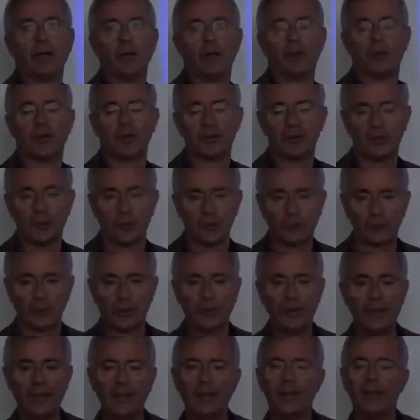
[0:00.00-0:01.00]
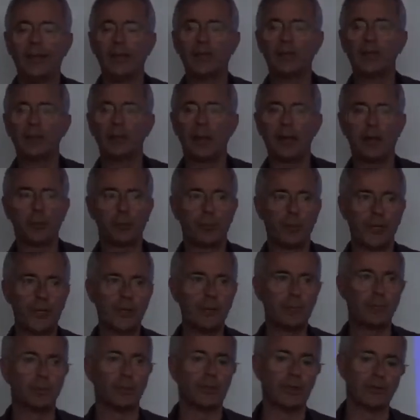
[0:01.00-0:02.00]
or the software, it's about
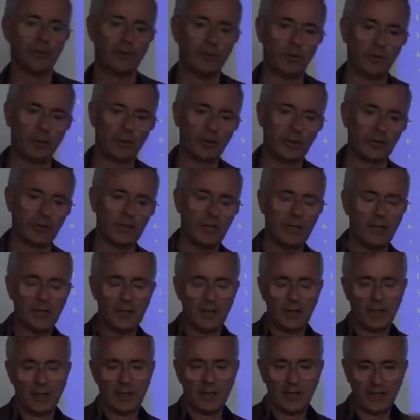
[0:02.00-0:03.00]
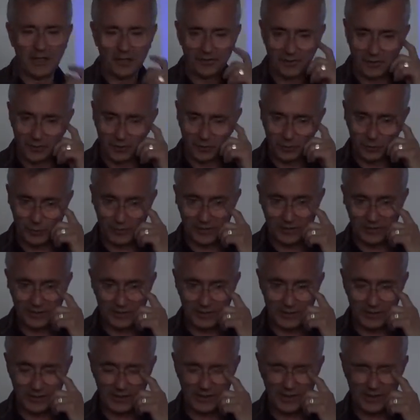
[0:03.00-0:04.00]
people. And if you look at ISO
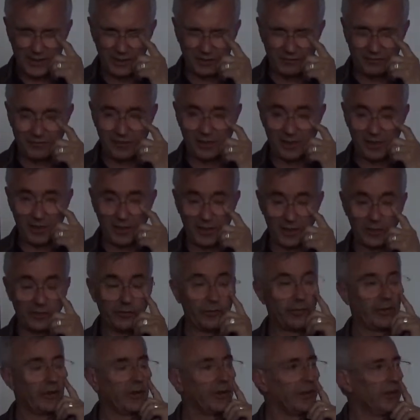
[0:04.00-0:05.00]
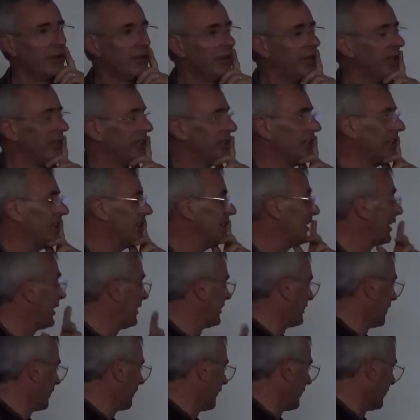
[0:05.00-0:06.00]
25999, I
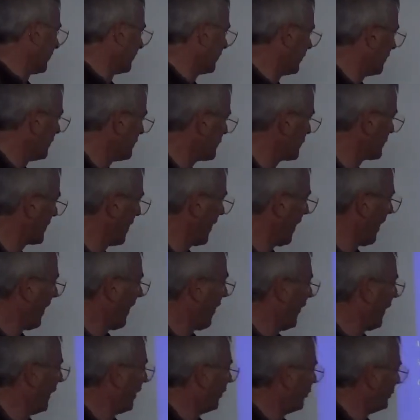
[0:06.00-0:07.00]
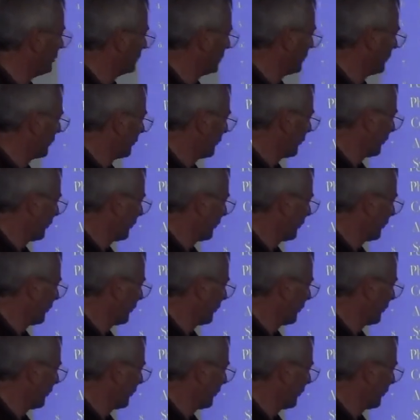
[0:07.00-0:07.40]
think it is, which is